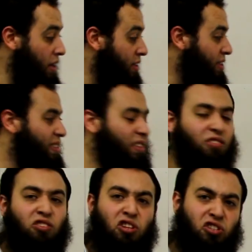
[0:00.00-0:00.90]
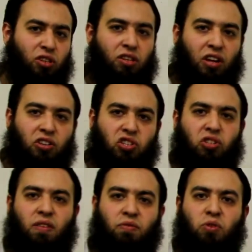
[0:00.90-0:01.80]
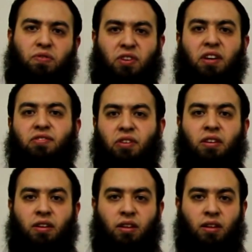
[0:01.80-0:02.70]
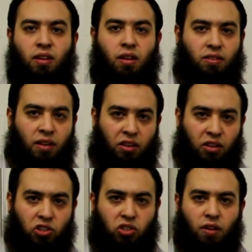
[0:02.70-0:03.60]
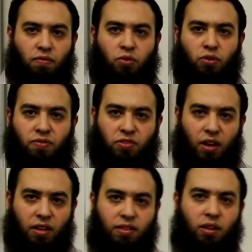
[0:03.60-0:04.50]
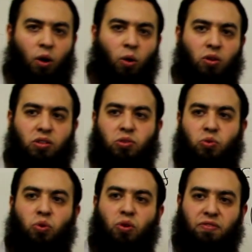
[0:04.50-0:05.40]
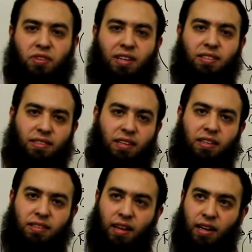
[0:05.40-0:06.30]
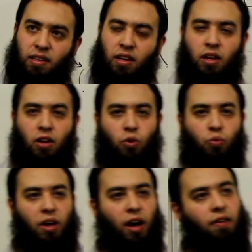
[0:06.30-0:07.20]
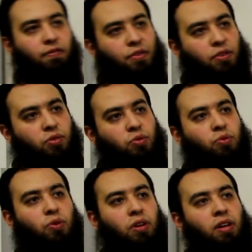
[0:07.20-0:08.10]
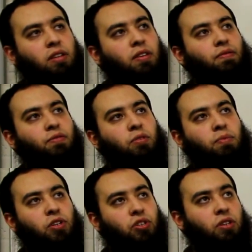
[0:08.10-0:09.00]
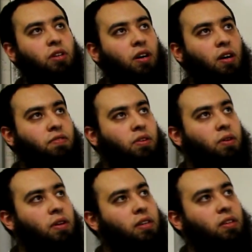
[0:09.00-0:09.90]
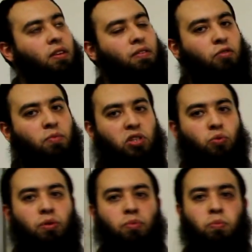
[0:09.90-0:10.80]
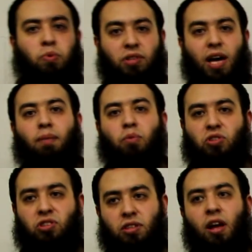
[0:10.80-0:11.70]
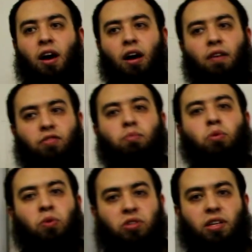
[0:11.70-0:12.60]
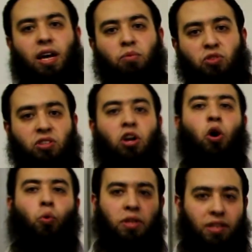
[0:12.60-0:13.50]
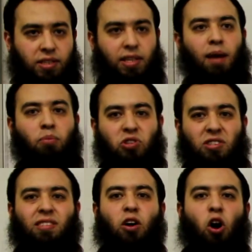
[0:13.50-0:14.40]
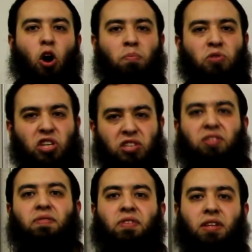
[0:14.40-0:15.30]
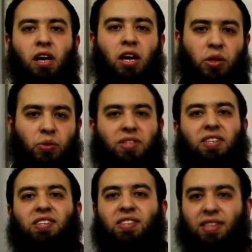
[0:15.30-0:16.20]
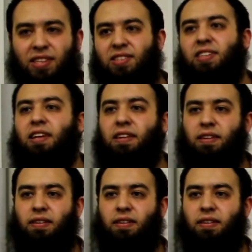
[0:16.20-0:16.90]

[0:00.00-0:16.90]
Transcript: This is the traditional view of science, really. The traditional view of science, the old school of science says that we have first to collect information. After collecting information, we propose hypotheses. After proposing hypotheses, we test hypotheses objectively, using statistics.